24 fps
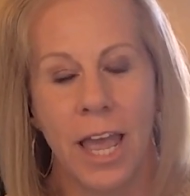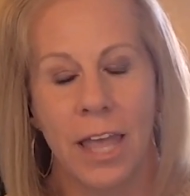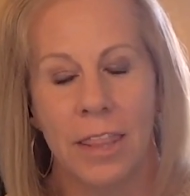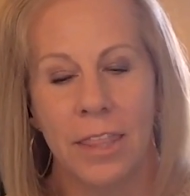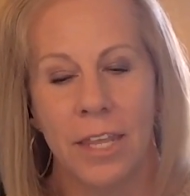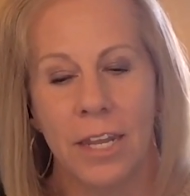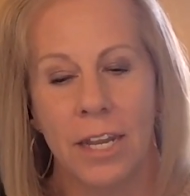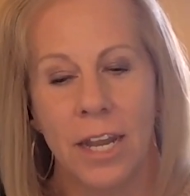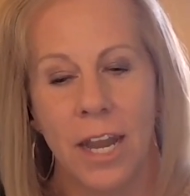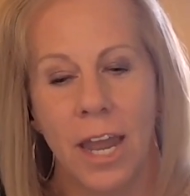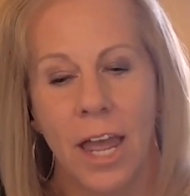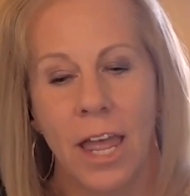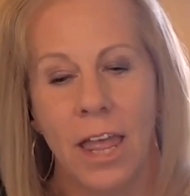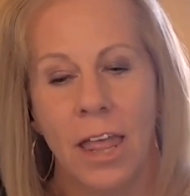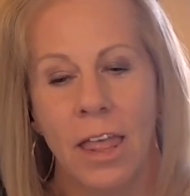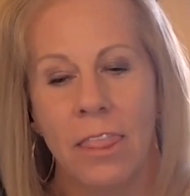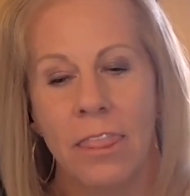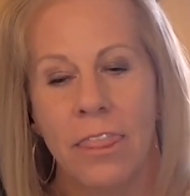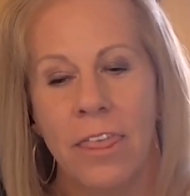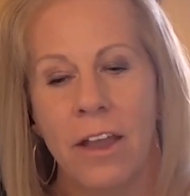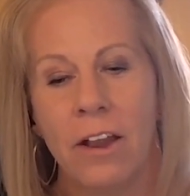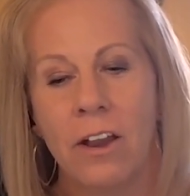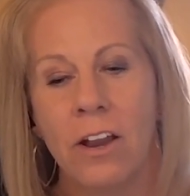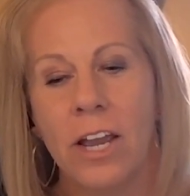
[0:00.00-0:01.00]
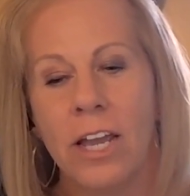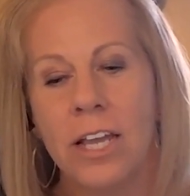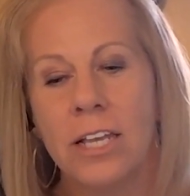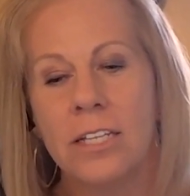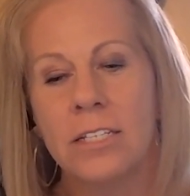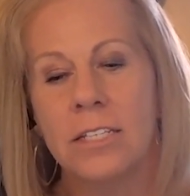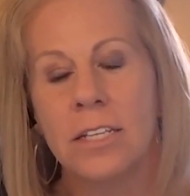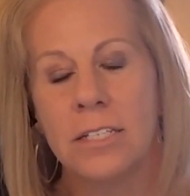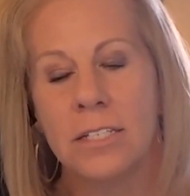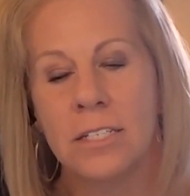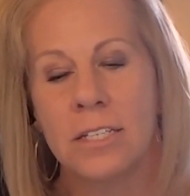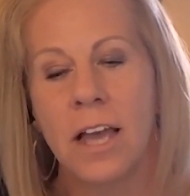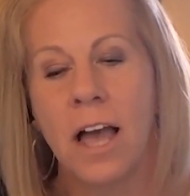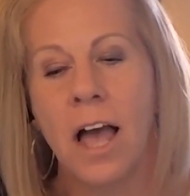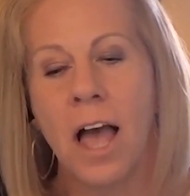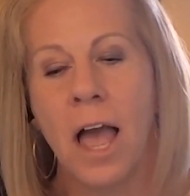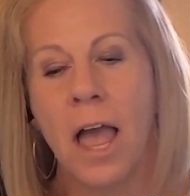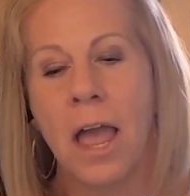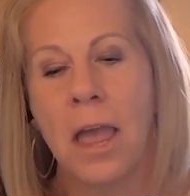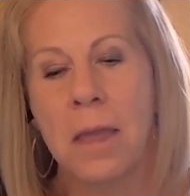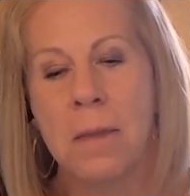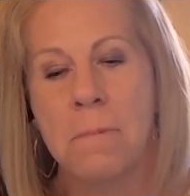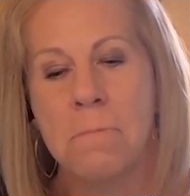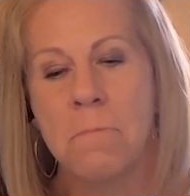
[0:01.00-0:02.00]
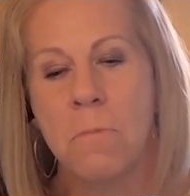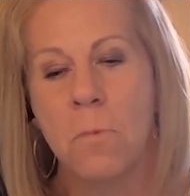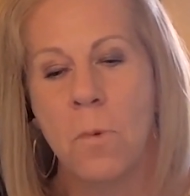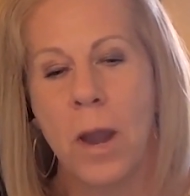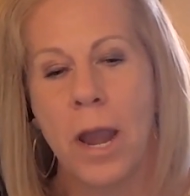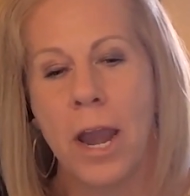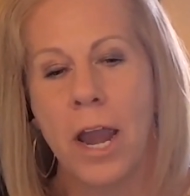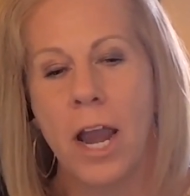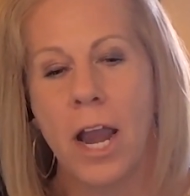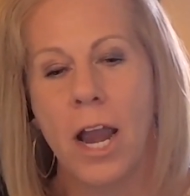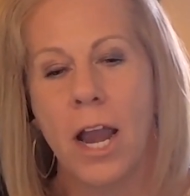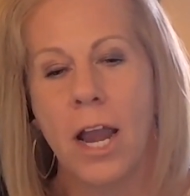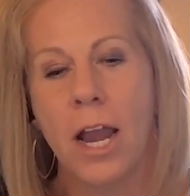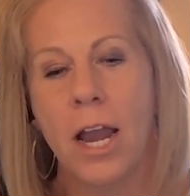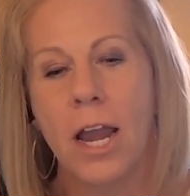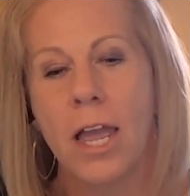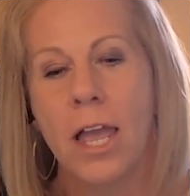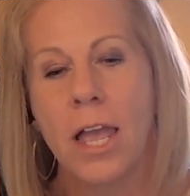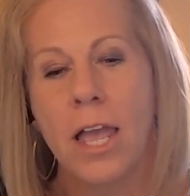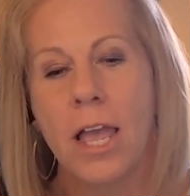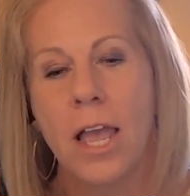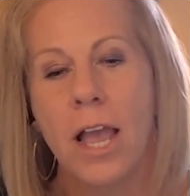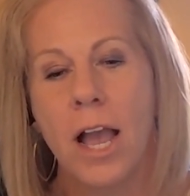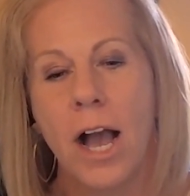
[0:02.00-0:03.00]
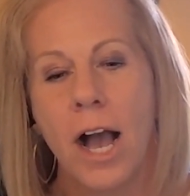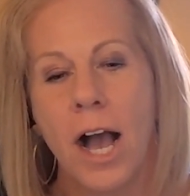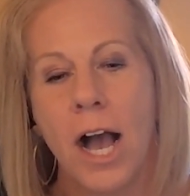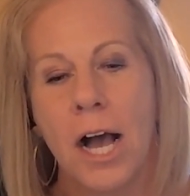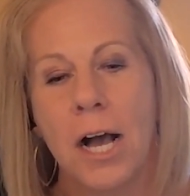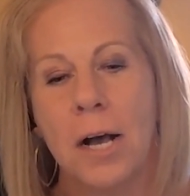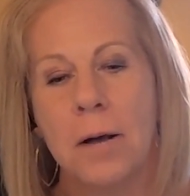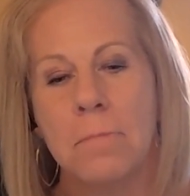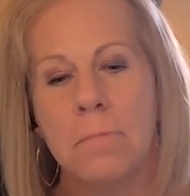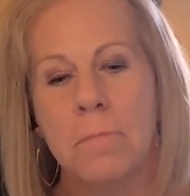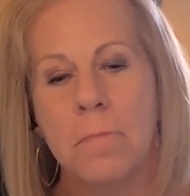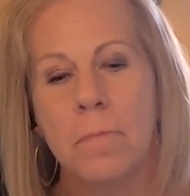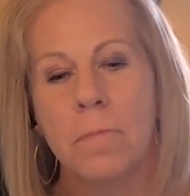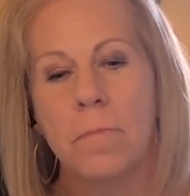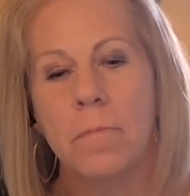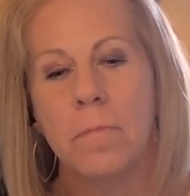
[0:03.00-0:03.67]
And then there is a time where um,